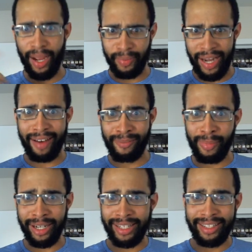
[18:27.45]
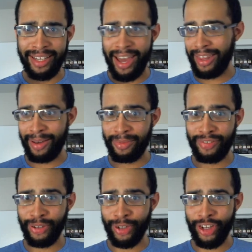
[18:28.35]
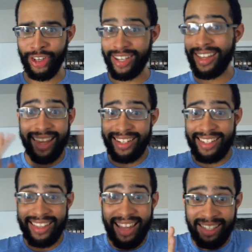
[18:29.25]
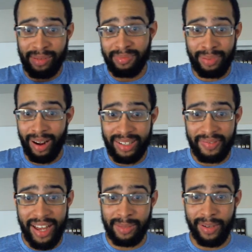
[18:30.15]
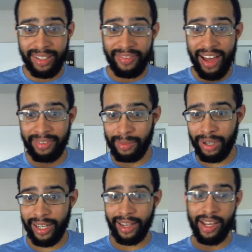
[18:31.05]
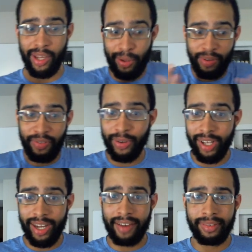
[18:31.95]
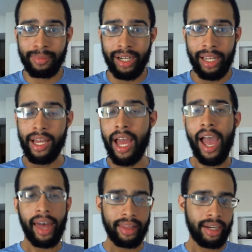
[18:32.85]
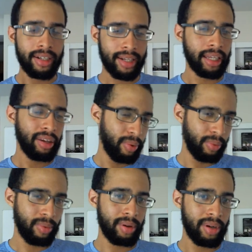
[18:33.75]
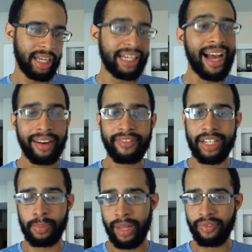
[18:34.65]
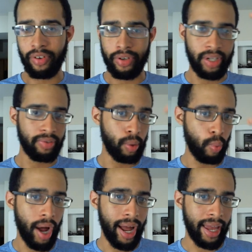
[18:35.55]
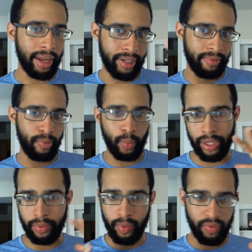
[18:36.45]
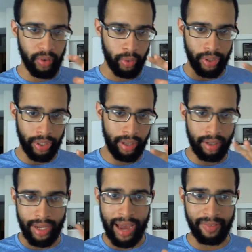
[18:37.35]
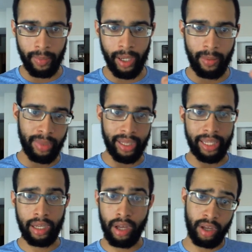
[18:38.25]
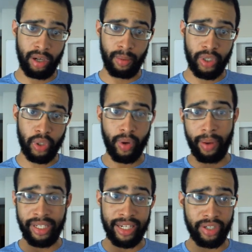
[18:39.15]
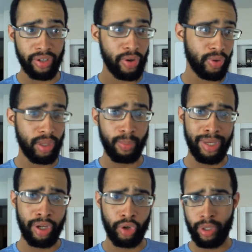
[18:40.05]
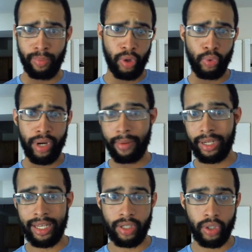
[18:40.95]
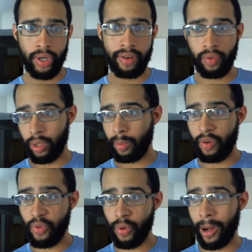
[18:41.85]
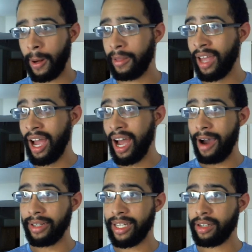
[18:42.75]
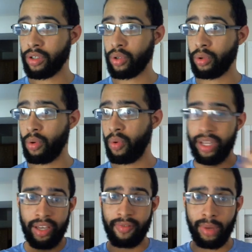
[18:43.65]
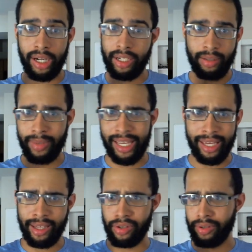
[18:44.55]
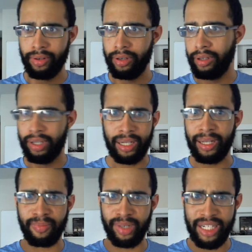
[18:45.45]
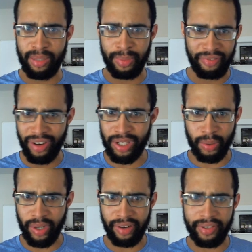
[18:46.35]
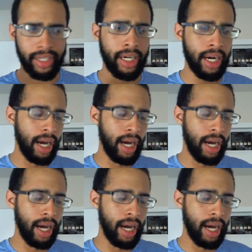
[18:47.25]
I would have money, and that would feel good. That's a positive aspect of having money. You would feel good having money. And then it's like, kind of explain for yourself the why of why you would feel good having money. Be like, number 2, I would get to go to the beach. Number 3, I would get to travel. Number 4, I would get to give money to my kids or give money to my friends or whatever.